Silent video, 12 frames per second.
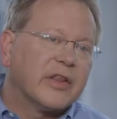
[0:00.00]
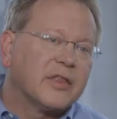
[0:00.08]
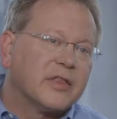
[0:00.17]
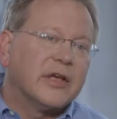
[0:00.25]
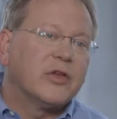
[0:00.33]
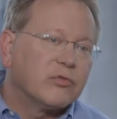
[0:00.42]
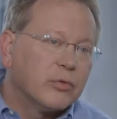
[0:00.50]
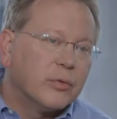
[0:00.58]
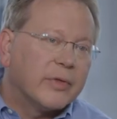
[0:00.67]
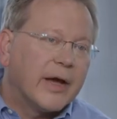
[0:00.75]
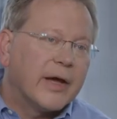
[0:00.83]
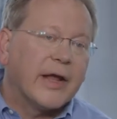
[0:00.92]
that think
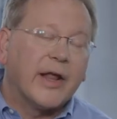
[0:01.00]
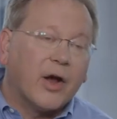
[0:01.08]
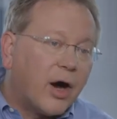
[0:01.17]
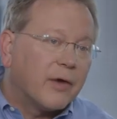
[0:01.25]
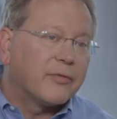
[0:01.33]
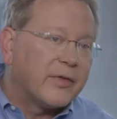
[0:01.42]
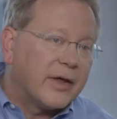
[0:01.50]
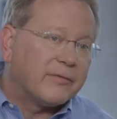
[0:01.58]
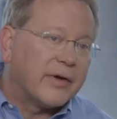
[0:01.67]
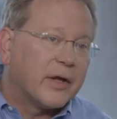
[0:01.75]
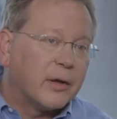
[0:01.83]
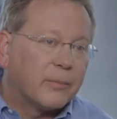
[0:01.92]
through that and offer that
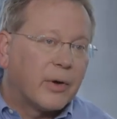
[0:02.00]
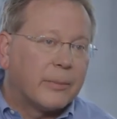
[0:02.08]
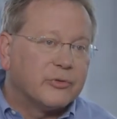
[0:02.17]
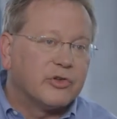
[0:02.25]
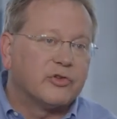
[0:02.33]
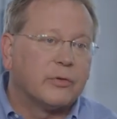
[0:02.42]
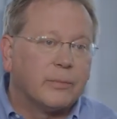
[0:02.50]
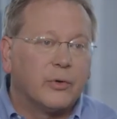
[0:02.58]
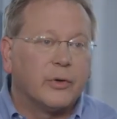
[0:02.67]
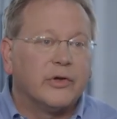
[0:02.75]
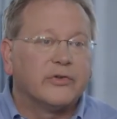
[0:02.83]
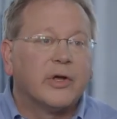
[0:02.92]
value proposition to
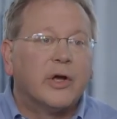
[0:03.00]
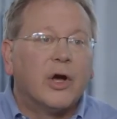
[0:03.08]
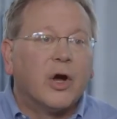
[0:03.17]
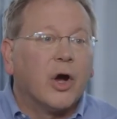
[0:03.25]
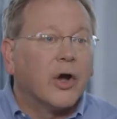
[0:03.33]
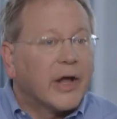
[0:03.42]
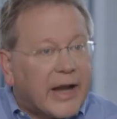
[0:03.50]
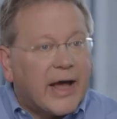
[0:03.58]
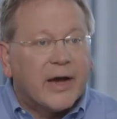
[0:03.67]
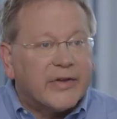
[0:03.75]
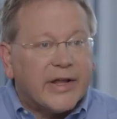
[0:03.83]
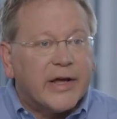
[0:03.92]
employees are going to
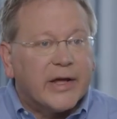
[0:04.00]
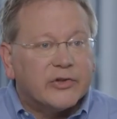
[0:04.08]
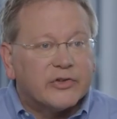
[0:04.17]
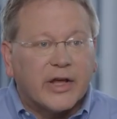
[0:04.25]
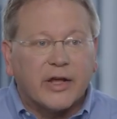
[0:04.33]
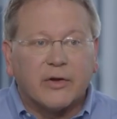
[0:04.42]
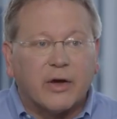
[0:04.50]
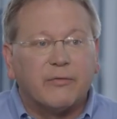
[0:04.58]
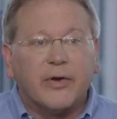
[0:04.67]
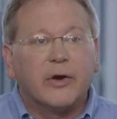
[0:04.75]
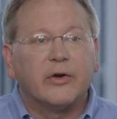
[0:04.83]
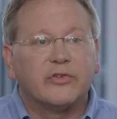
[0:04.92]
have an edge, a, a
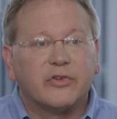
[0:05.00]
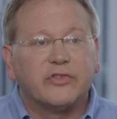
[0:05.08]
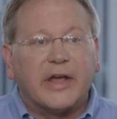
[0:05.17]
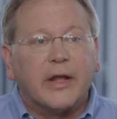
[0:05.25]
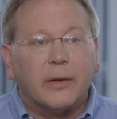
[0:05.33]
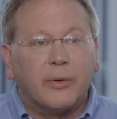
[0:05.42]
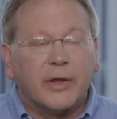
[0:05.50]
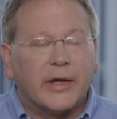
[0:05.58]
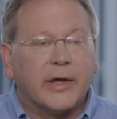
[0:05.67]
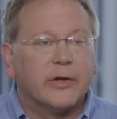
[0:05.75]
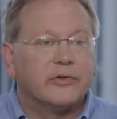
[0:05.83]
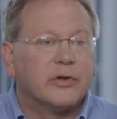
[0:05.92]
very sustainable
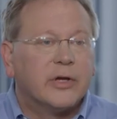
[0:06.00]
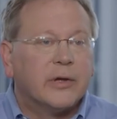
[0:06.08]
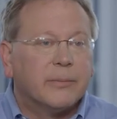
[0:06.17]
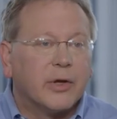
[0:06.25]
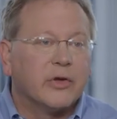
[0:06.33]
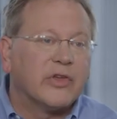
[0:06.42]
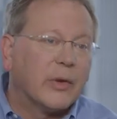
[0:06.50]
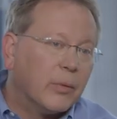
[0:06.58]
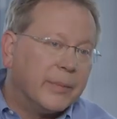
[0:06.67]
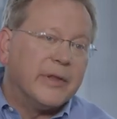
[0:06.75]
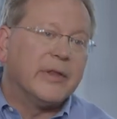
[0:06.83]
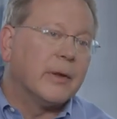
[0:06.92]
edge because they
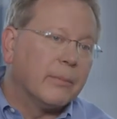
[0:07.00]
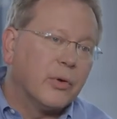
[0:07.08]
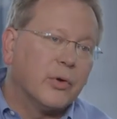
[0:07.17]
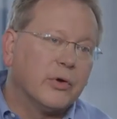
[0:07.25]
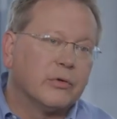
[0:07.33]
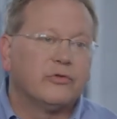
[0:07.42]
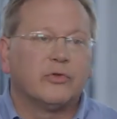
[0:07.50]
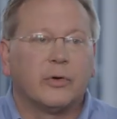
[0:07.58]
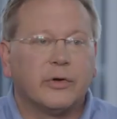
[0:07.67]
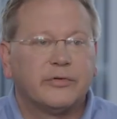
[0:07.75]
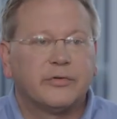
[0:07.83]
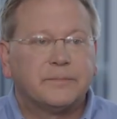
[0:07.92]
will be the employer of
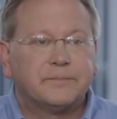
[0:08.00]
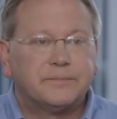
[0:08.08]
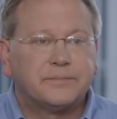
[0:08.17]
choice.